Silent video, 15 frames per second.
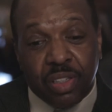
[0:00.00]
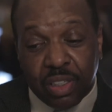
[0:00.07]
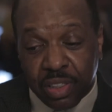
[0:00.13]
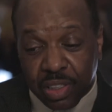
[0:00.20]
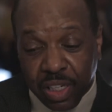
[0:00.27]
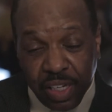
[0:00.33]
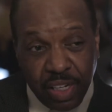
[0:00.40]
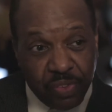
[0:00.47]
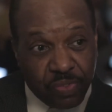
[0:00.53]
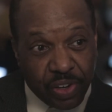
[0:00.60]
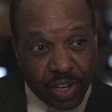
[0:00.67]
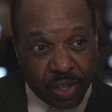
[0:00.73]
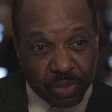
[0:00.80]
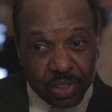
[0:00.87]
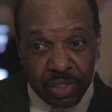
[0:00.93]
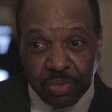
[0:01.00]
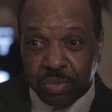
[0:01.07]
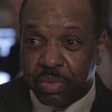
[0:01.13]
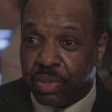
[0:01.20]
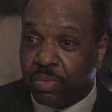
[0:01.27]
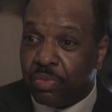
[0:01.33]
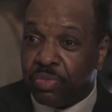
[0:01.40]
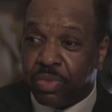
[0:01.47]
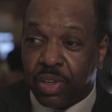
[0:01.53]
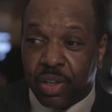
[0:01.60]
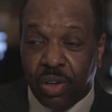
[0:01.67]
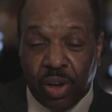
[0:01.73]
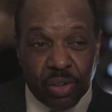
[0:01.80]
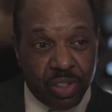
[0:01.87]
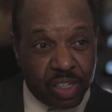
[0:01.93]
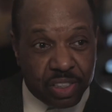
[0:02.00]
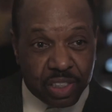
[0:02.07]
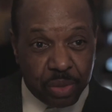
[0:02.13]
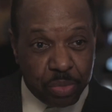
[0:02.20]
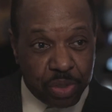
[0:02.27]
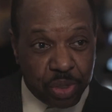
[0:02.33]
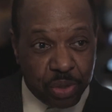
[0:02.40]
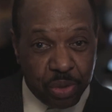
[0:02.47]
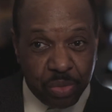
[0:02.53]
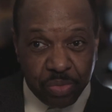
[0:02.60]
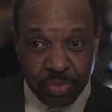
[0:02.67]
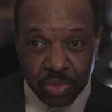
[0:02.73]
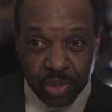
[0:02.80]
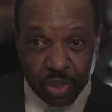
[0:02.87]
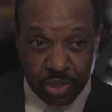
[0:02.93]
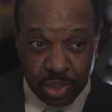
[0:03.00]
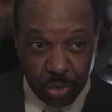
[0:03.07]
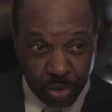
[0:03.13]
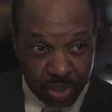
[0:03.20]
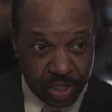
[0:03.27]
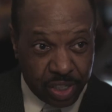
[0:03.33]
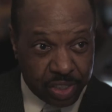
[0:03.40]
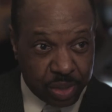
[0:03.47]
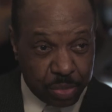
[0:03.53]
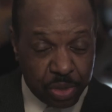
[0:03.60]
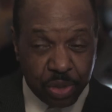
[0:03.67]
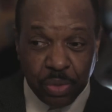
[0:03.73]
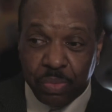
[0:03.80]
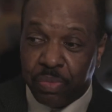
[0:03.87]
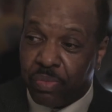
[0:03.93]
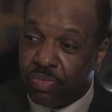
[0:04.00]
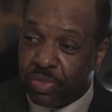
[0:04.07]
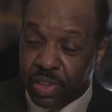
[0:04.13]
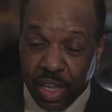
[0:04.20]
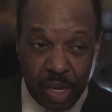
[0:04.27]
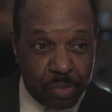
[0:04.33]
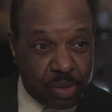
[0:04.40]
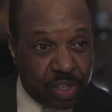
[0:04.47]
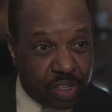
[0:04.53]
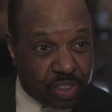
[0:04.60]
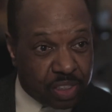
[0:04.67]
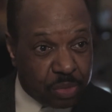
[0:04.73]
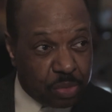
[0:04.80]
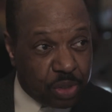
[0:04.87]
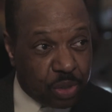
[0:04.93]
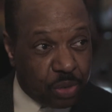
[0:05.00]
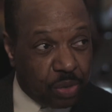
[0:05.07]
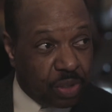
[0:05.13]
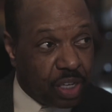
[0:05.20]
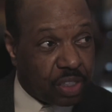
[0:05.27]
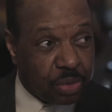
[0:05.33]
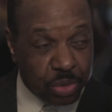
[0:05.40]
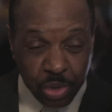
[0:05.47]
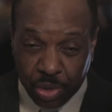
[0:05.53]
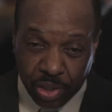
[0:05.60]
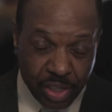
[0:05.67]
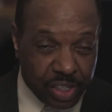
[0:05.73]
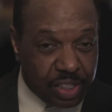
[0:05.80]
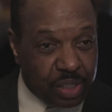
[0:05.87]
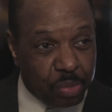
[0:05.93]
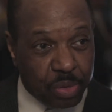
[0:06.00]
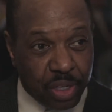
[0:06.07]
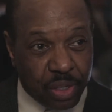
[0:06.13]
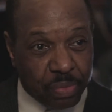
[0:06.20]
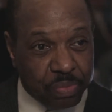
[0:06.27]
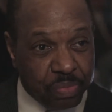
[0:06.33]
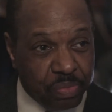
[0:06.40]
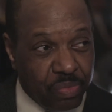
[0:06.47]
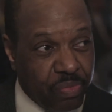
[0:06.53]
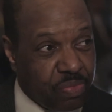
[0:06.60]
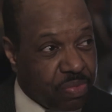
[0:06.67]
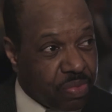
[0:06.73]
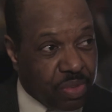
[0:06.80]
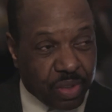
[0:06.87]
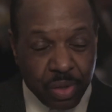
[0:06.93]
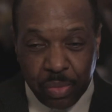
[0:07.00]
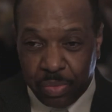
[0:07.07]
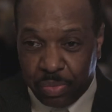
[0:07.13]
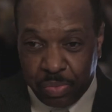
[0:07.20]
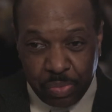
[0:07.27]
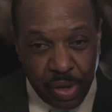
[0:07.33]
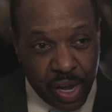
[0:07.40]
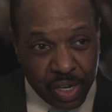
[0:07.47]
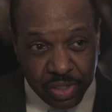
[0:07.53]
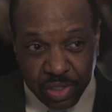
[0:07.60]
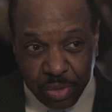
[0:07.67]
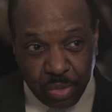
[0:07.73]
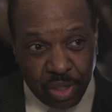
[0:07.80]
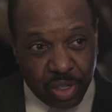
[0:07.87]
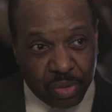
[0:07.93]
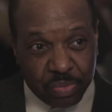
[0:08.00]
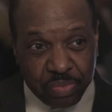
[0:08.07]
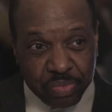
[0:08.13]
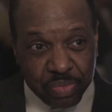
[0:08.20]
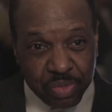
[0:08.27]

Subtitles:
This lady found it, called SMU, because she went to SMU, gave them to SMU. SMU cleaned them up, packaged them up,